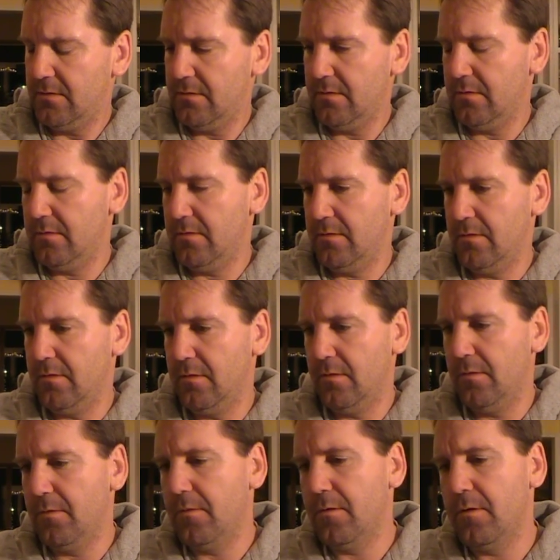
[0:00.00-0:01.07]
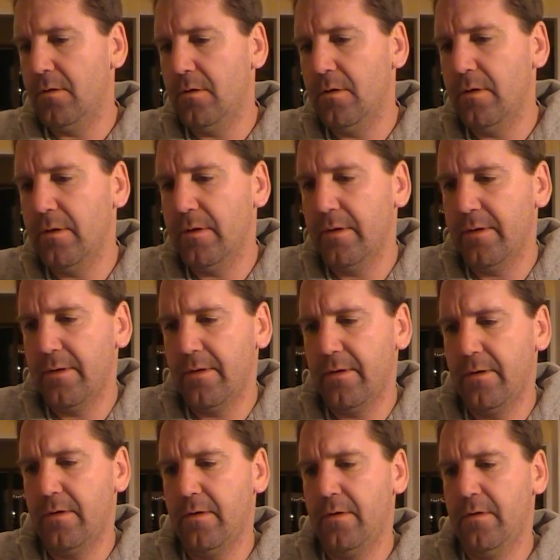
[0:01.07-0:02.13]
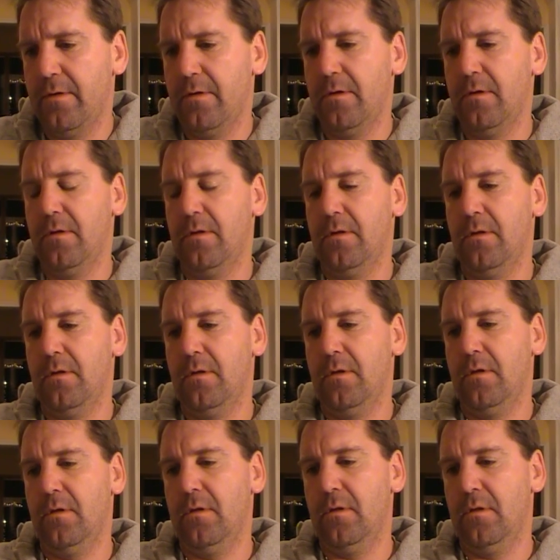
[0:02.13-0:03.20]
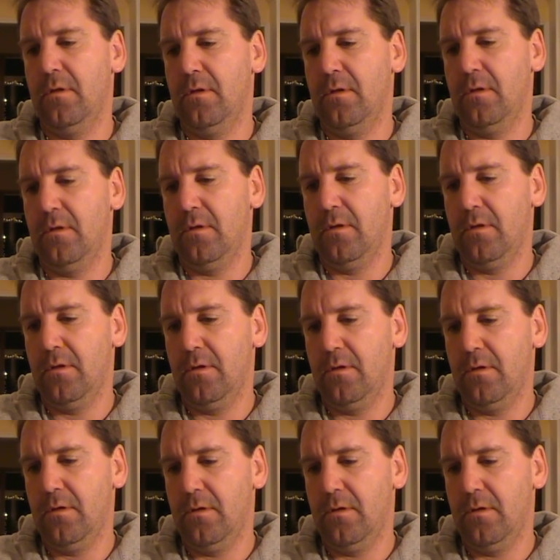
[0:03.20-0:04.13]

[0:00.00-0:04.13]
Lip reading: [no speech]